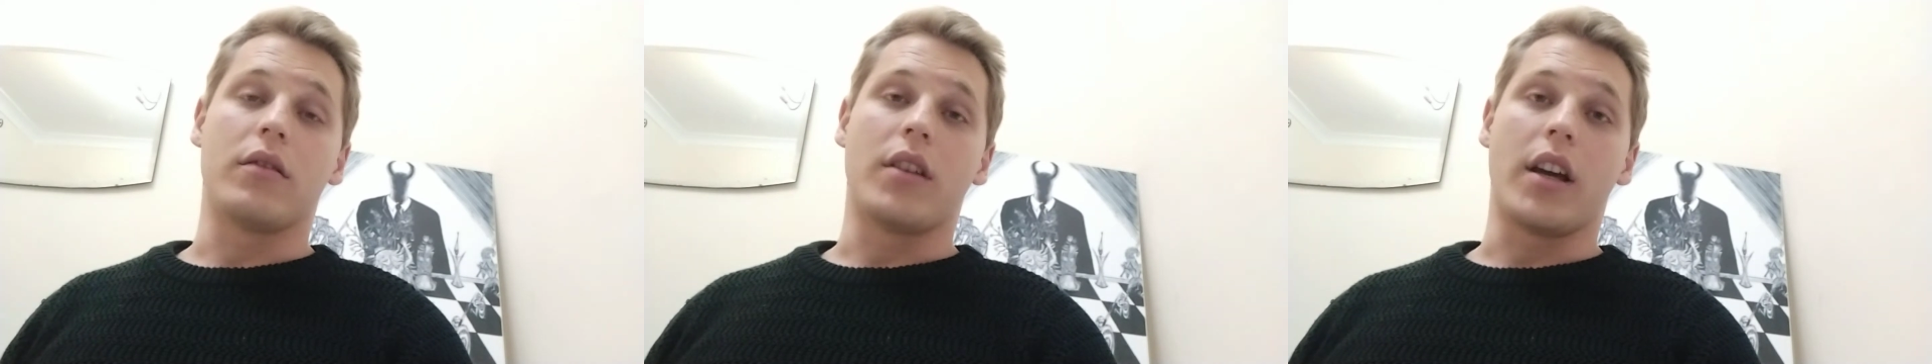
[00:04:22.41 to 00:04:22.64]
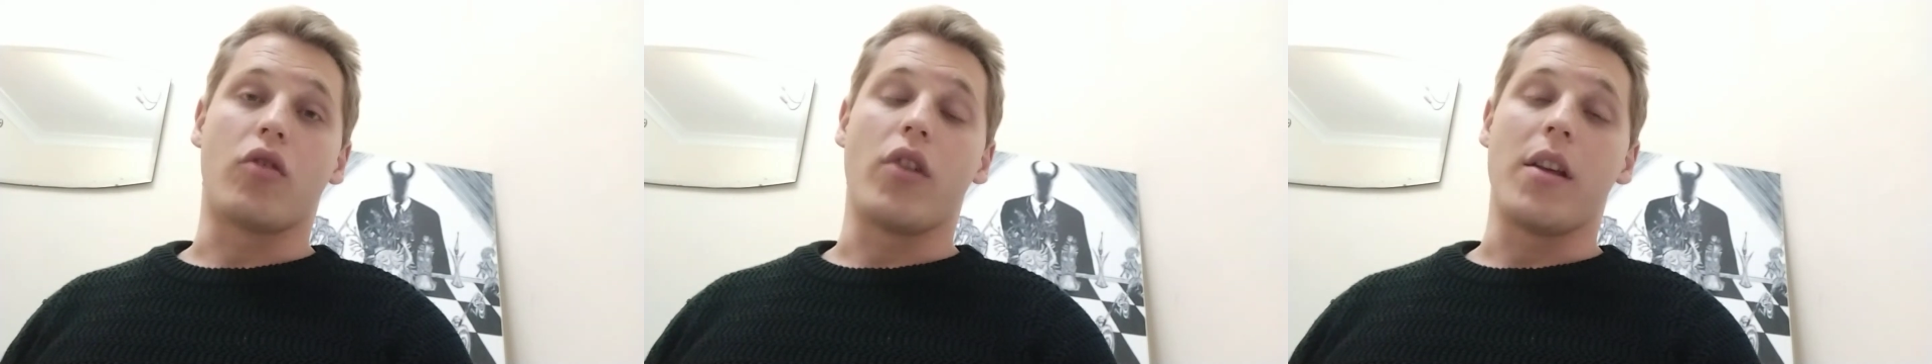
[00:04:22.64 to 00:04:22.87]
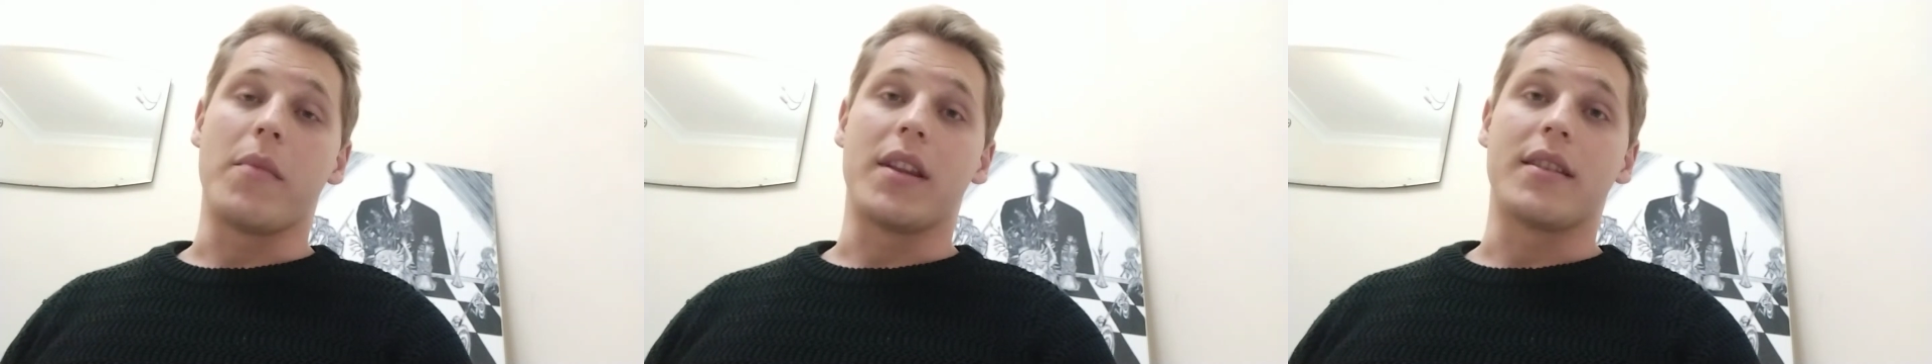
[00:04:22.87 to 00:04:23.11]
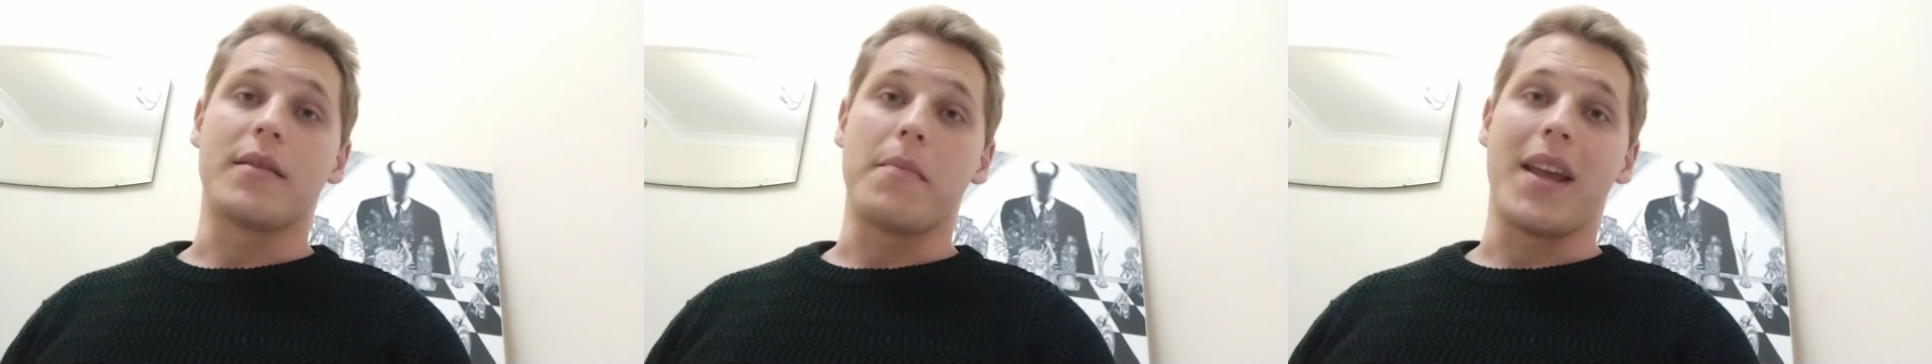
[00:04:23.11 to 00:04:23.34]

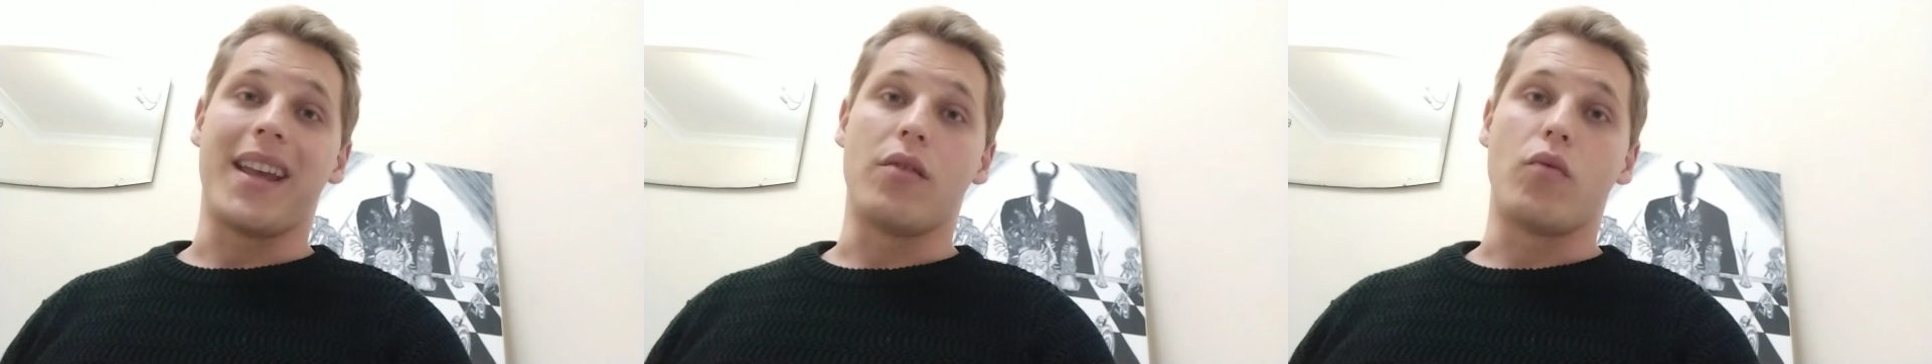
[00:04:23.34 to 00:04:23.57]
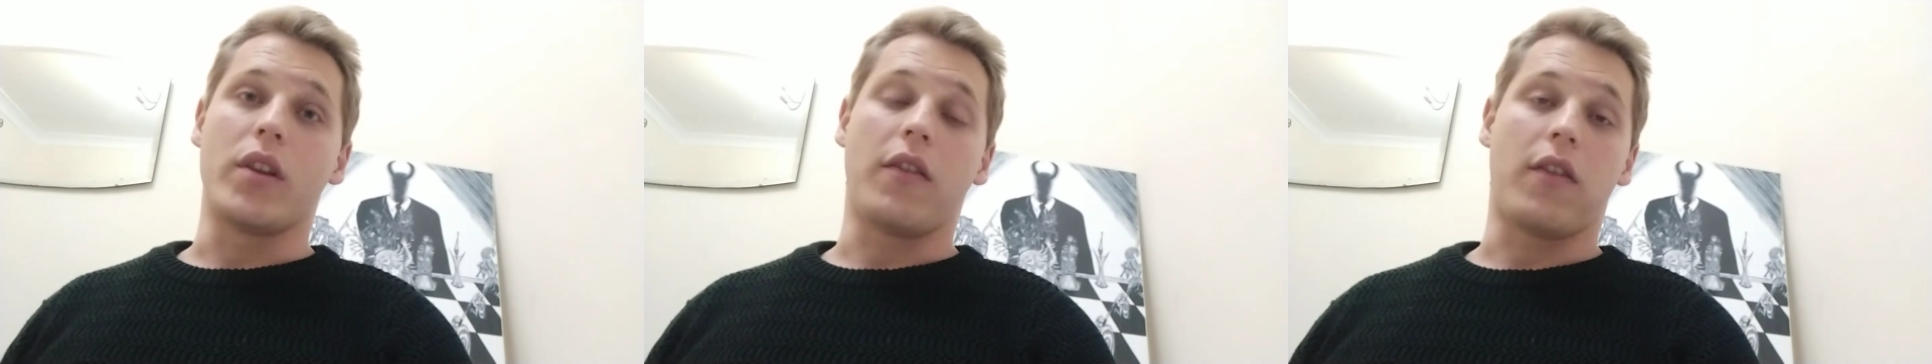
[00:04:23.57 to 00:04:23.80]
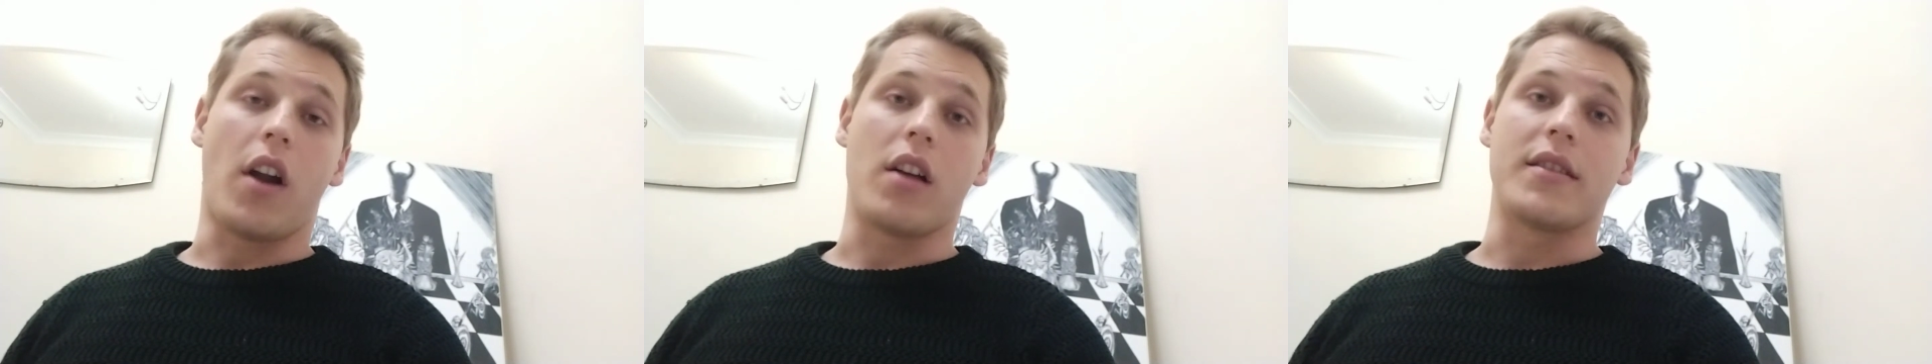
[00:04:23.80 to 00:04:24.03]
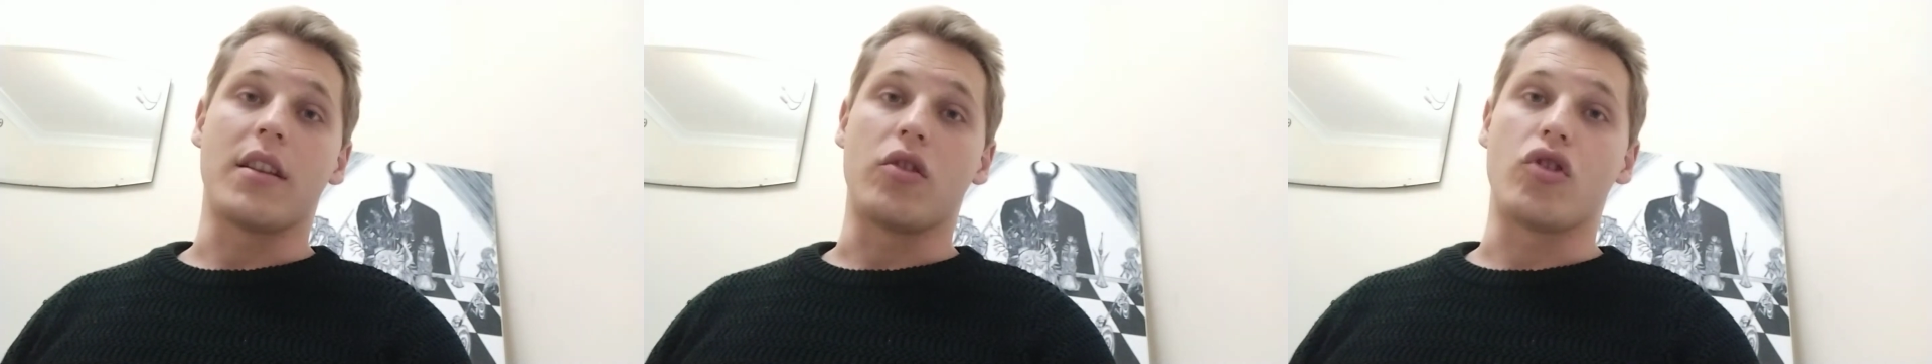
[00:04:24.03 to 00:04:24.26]
agreements made with
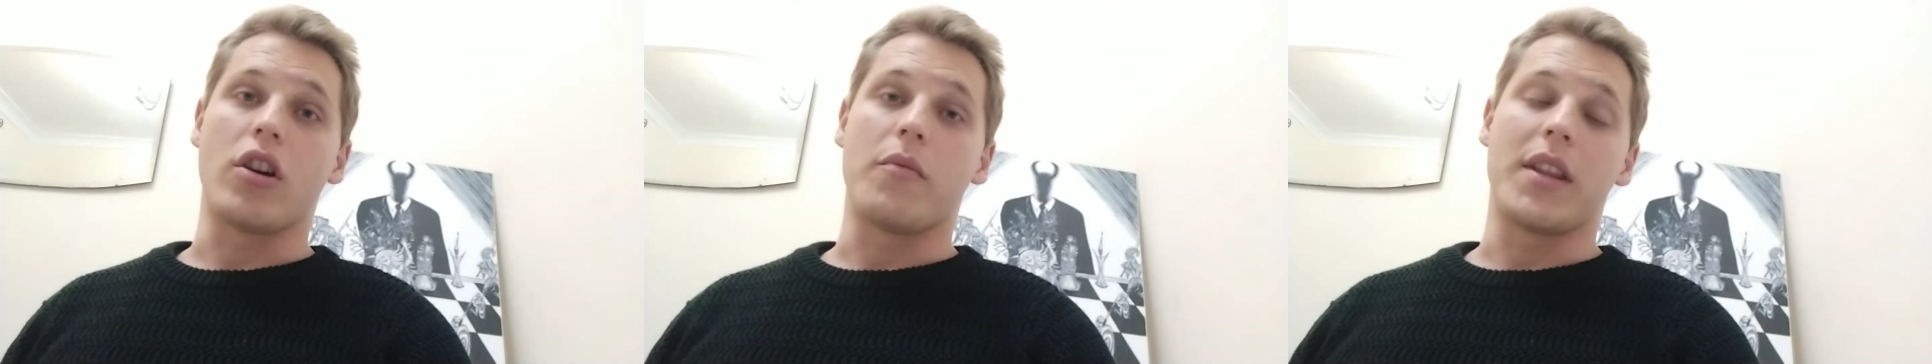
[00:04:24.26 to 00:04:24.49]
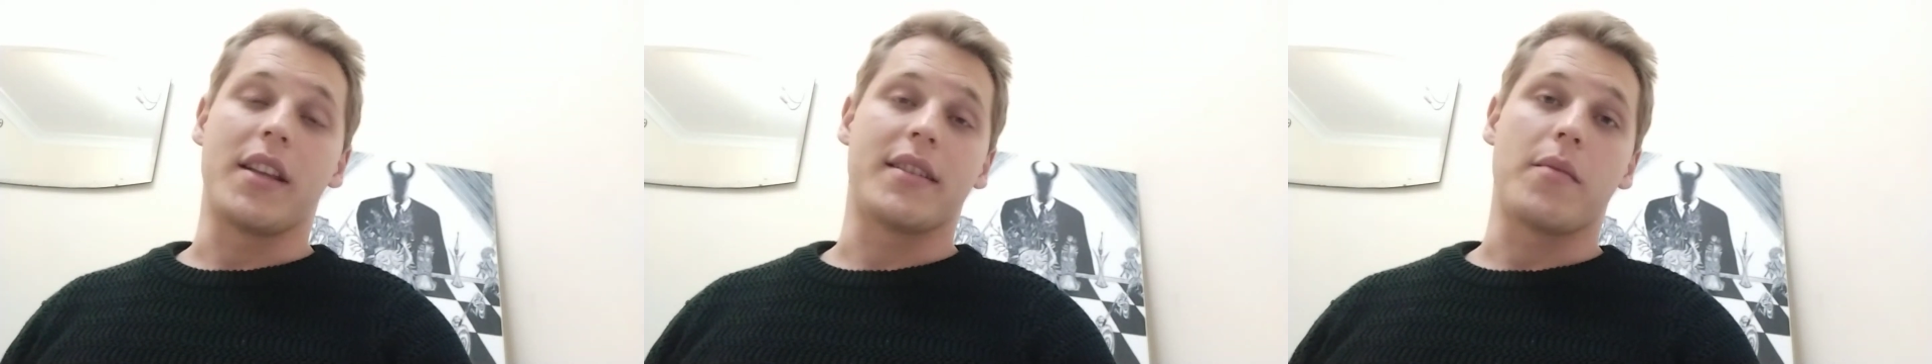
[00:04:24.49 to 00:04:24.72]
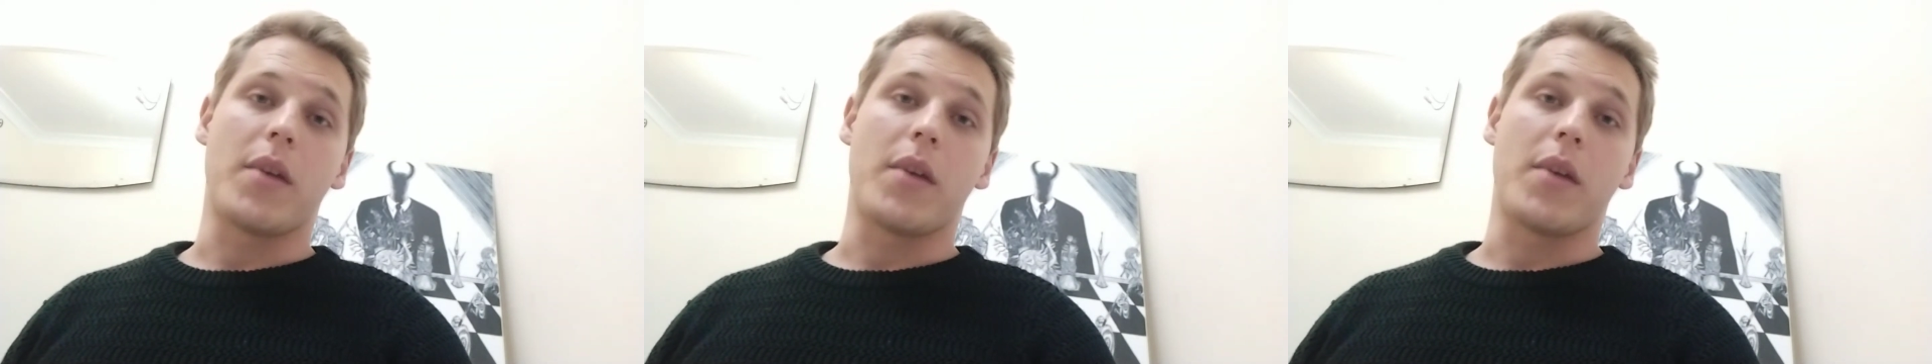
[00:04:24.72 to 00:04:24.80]
France and Germany and